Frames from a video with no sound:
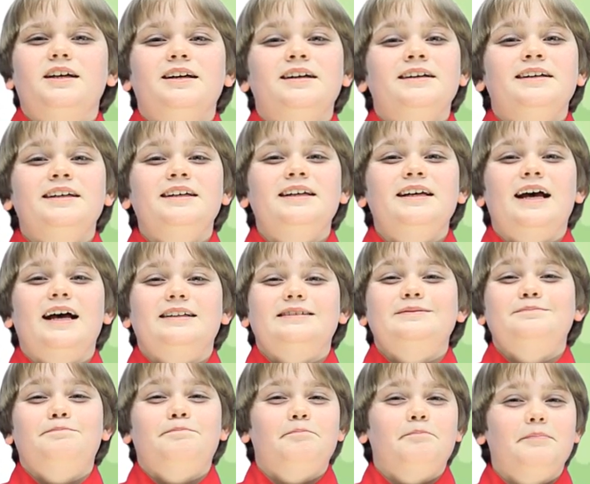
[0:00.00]
He
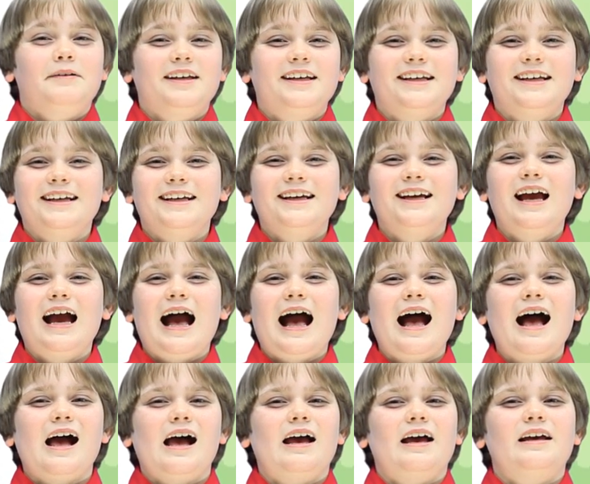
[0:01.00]
has big
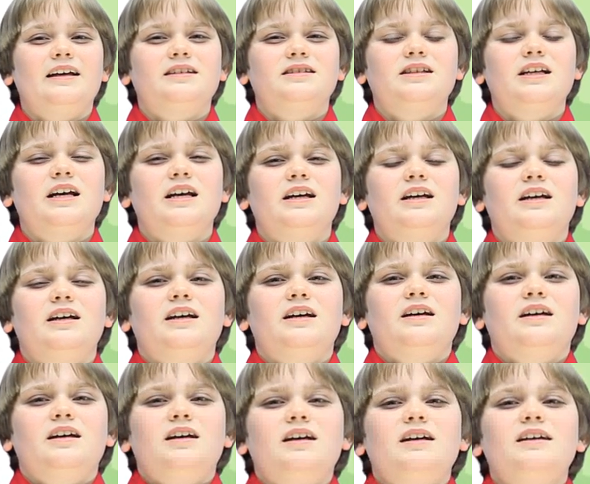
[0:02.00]
eyes.
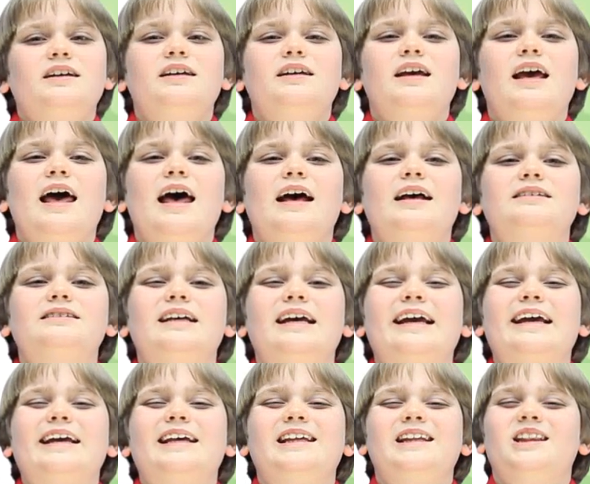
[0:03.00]
He has
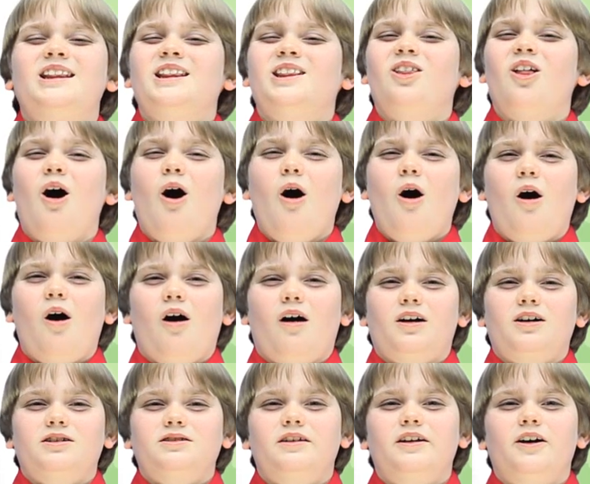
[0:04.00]
a
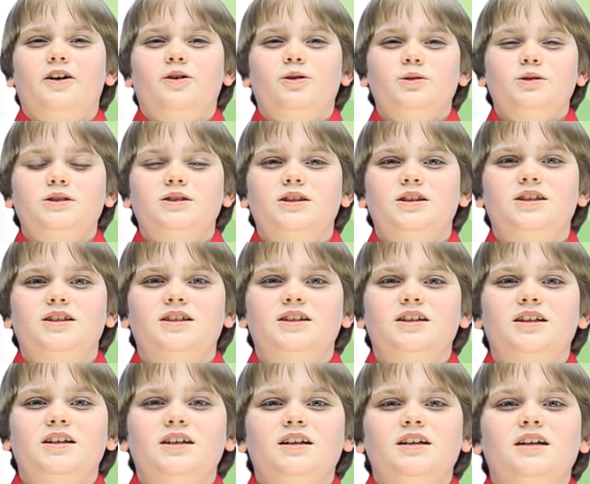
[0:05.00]
long nose.
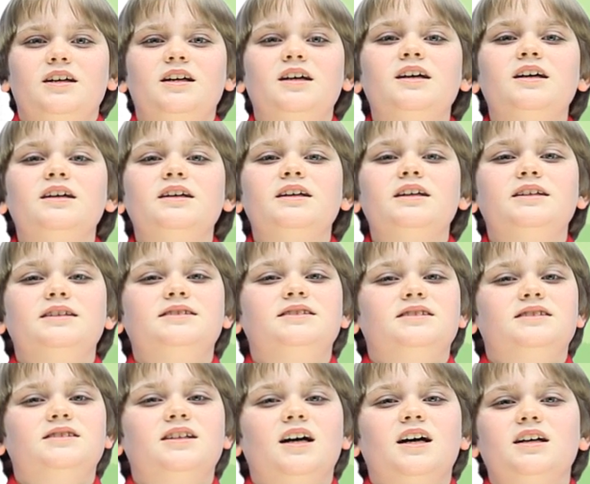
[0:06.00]
He
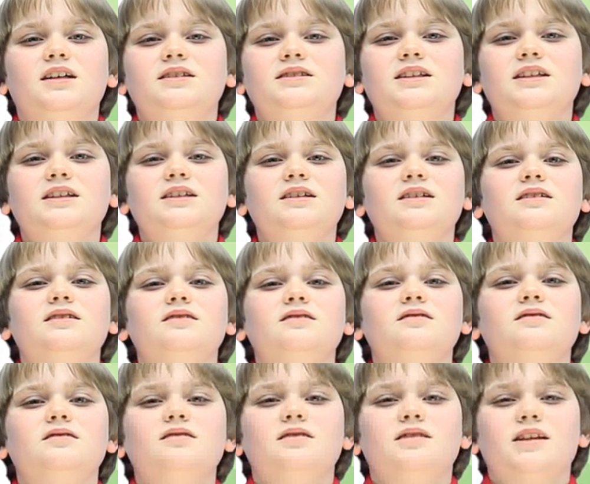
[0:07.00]
doesn't
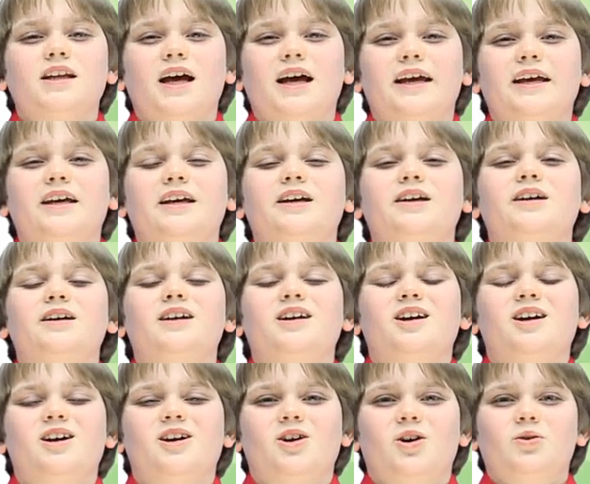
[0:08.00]
like
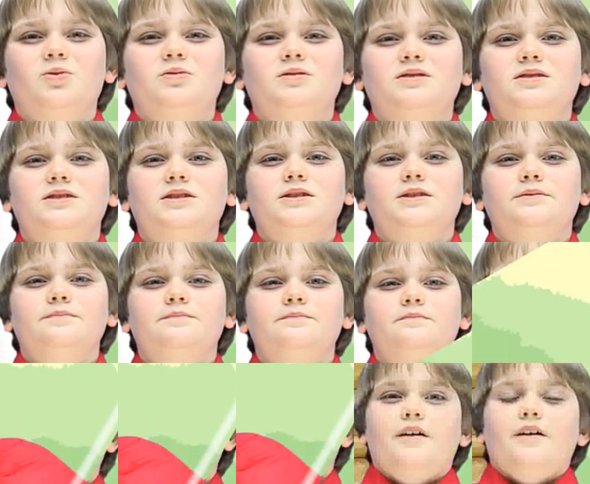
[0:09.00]
goats.
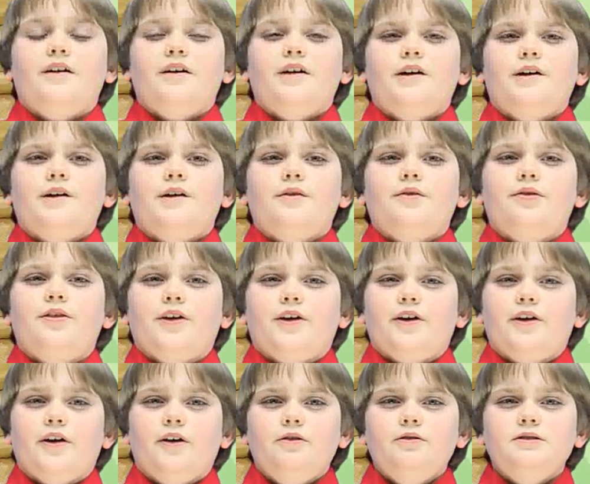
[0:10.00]
The
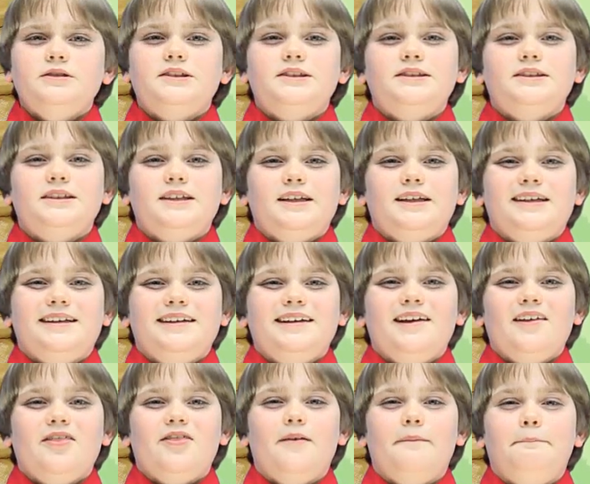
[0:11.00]
goats see
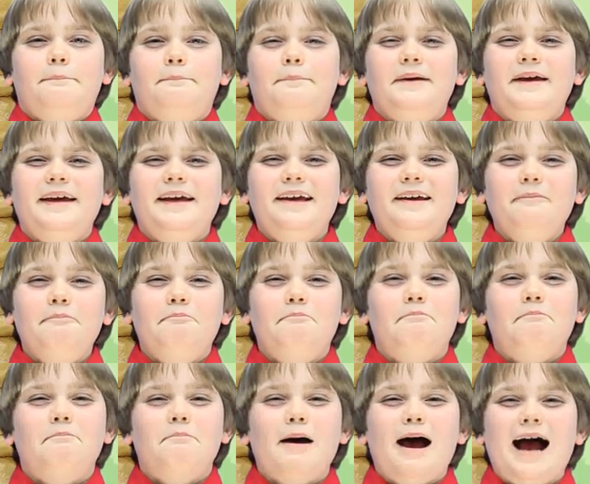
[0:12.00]
the big
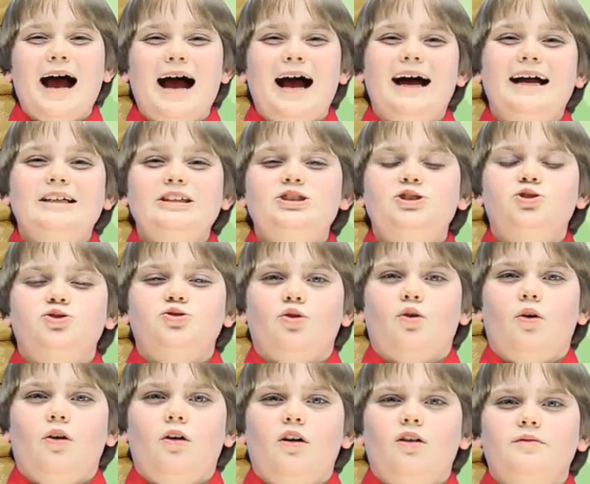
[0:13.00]
bad
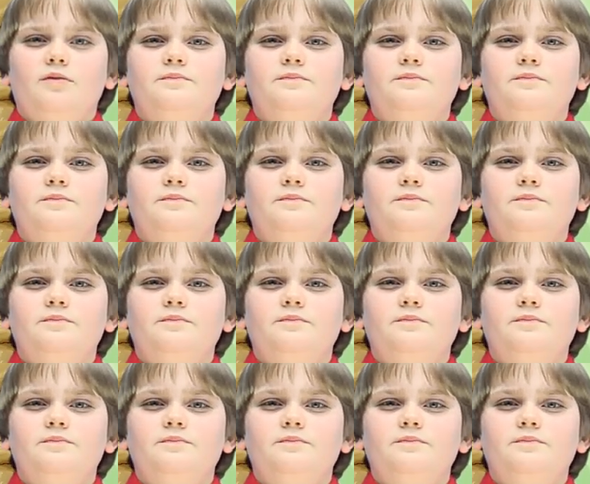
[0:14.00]
troll,